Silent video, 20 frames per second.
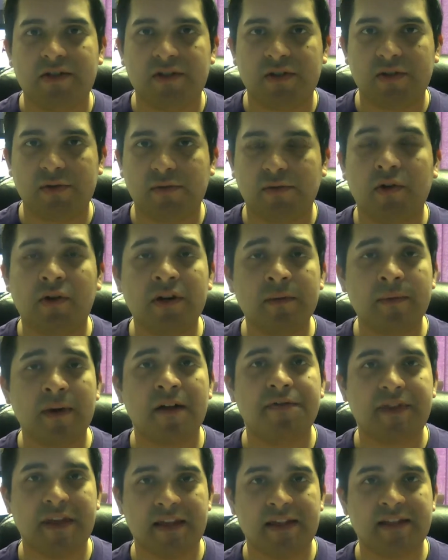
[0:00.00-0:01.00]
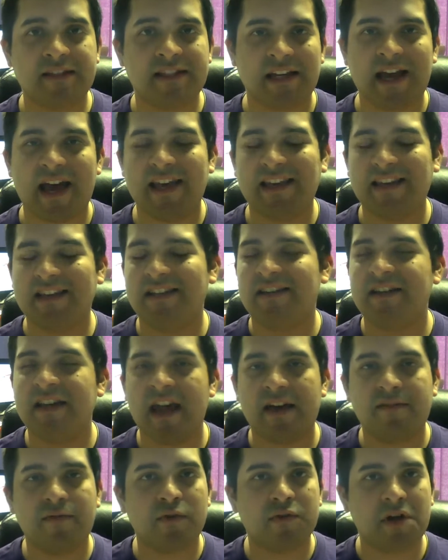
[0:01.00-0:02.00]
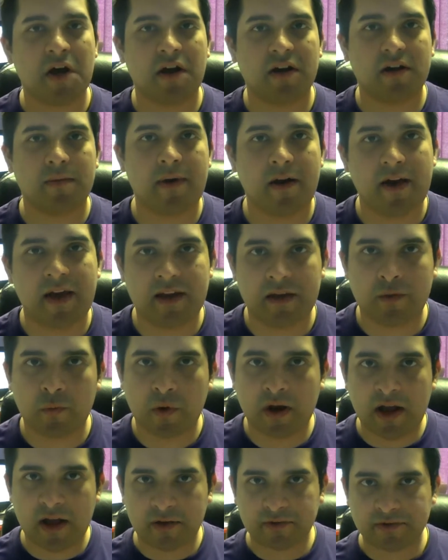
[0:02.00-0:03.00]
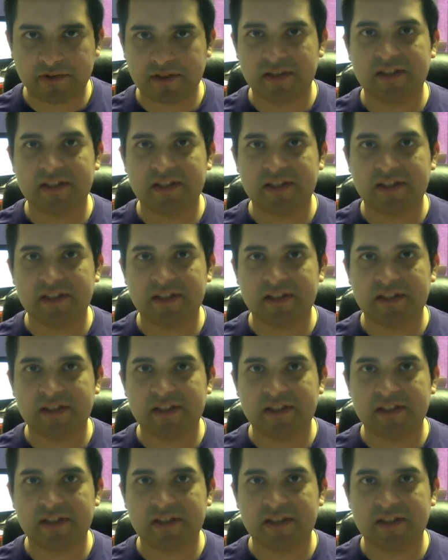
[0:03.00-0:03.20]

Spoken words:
to learn about things that I can never talk about anywhere else,